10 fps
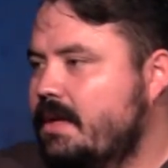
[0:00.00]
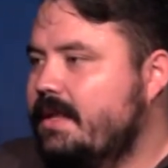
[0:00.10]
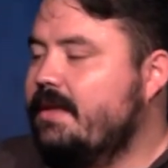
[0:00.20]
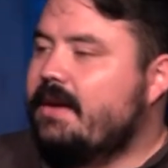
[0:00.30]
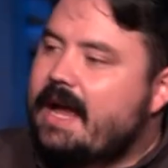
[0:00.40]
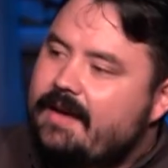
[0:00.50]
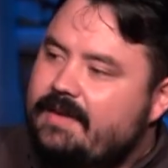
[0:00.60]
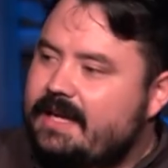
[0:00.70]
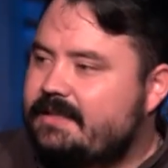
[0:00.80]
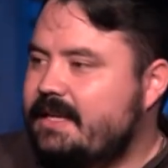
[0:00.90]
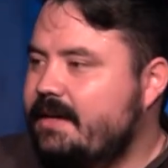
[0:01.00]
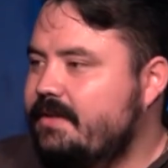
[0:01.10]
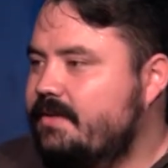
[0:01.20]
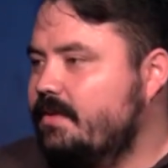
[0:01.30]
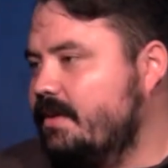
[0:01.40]
They either have high
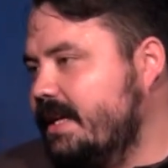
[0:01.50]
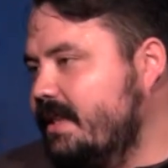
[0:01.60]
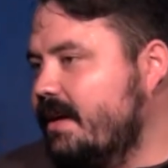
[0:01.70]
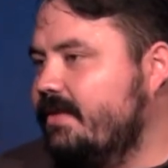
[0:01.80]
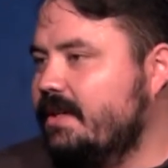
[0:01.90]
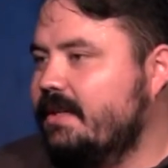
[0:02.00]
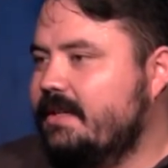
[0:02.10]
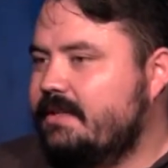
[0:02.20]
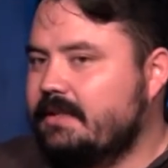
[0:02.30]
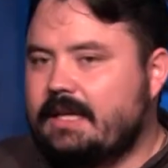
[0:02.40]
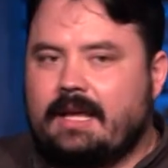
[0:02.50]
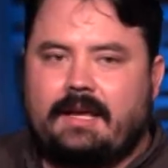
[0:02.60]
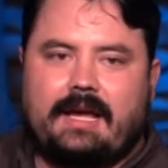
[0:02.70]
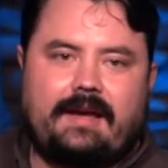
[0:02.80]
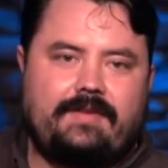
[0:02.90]
standards or they love unconditionally.
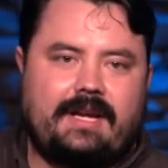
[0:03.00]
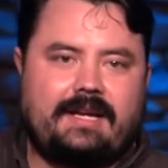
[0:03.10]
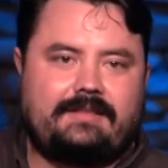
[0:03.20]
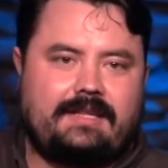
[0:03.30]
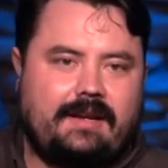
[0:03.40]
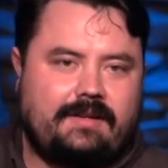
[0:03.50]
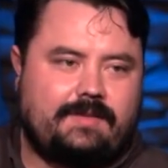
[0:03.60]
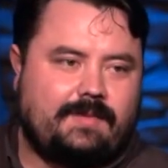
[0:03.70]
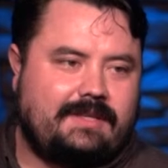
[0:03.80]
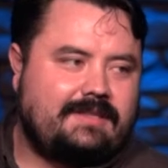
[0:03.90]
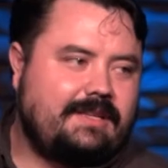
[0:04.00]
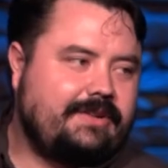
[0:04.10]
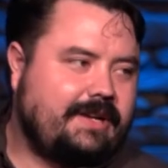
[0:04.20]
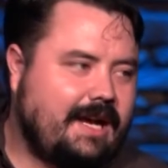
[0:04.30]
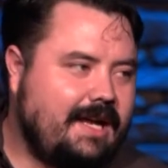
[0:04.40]
Having high standards means that
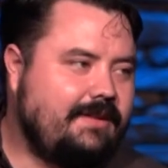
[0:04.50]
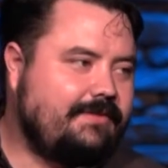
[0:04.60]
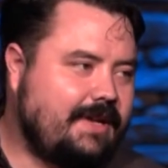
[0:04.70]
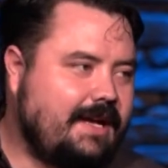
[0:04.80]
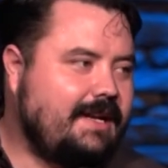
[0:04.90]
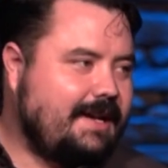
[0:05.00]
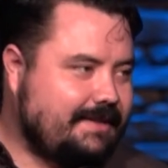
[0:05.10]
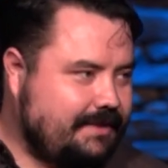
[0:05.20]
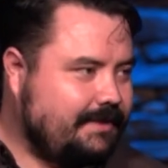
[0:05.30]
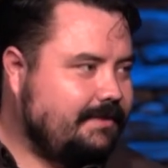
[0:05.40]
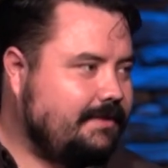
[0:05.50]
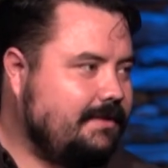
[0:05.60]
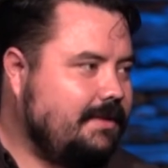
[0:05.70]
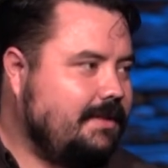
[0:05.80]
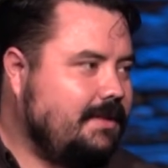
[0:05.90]
you're kind of not nice
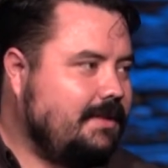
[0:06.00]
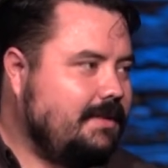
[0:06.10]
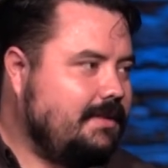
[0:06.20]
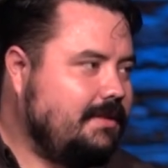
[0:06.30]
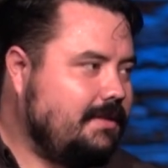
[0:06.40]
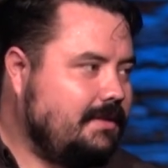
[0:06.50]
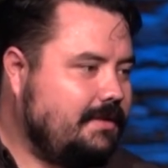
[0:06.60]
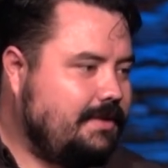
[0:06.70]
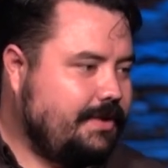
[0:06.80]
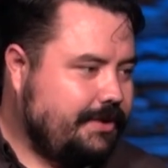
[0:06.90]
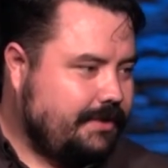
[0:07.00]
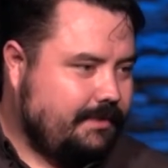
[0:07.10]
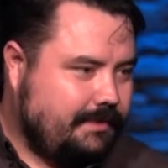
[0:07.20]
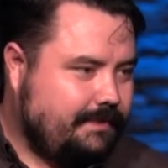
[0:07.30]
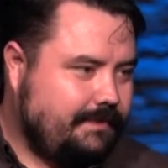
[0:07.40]
to your
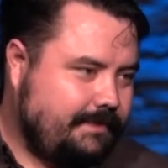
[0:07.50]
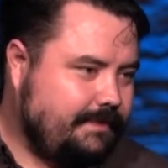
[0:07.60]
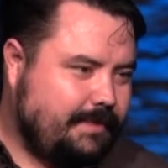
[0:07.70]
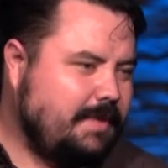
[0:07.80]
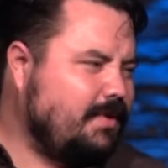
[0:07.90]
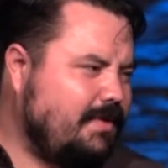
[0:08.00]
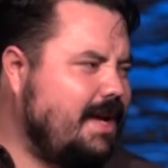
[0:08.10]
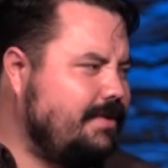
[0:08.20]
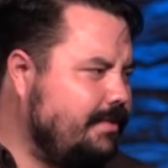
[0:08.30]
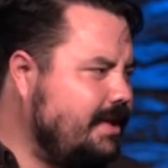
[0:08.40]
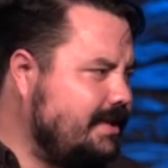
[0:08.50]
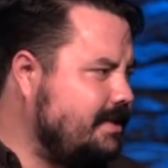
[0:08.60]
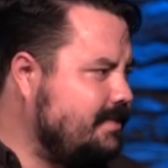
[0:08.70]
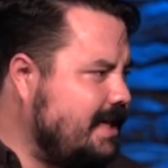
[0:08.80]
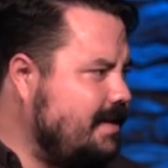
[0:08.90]
people around you, really,
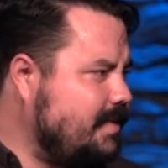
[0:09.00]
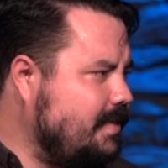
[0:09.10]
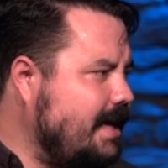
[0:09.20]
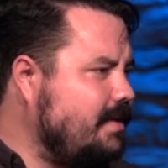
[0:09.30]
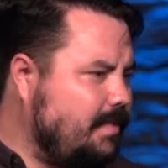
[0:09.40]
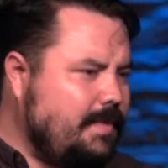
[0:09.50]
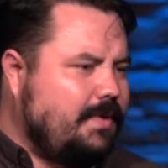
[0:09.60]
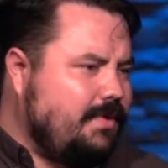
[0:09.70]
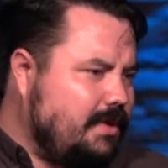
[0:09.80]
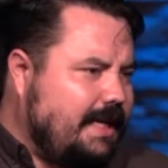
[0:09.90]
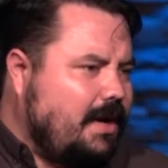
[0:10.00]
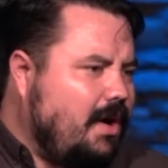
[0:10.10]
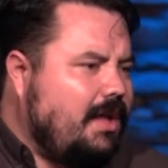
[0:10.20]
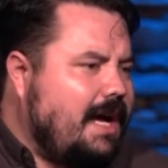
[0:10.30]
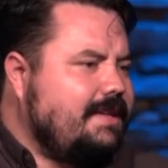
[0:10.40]
sometimes, right? The people who are like
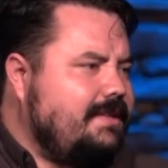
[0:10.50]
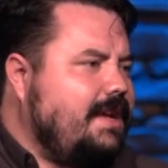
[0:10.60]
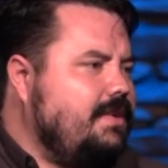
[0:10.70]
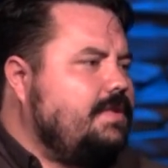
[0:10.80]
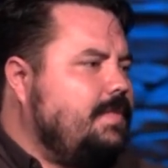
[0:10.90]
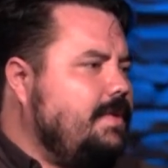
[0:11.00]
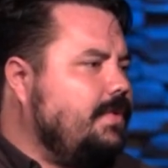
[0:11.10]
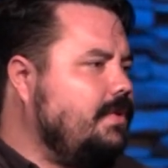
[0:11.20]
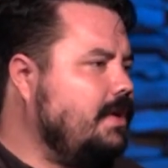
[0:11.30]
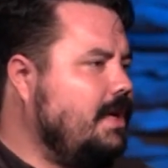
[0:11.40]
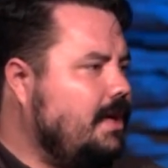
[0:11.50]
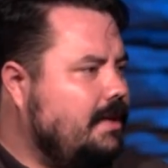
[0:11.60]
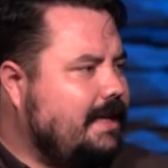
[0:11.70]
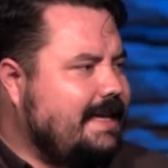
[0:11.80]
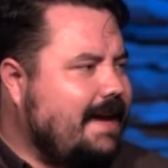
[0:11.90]
all high standards people,
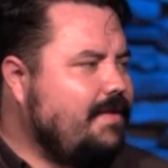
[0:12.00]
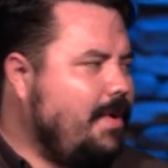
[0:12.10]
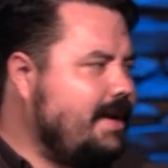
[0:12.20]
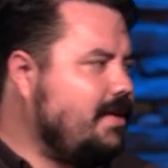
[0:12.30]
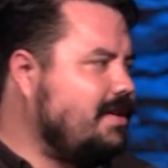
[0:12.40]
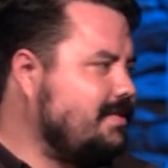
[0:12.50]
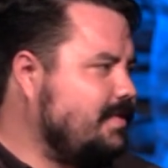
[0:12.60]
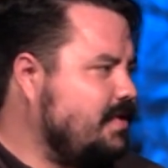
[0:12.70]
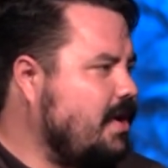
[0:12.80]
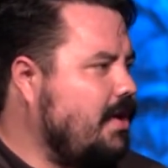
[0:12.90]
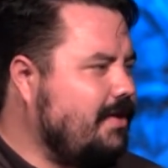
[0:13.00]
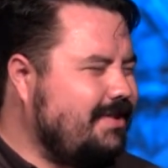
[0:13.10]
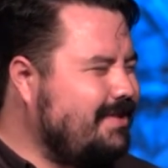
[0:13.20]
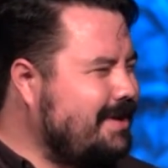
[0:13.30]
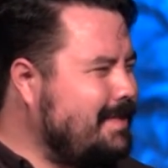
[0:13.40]
like everybody calls them sir.
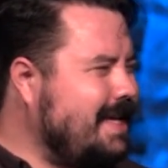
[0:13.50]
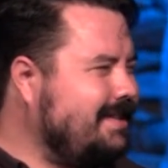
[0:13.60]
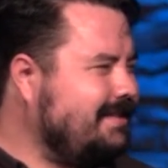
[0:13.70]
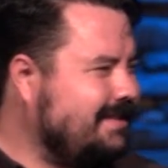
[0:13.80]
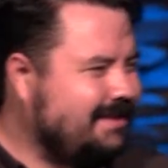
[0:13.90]
You know what I mean?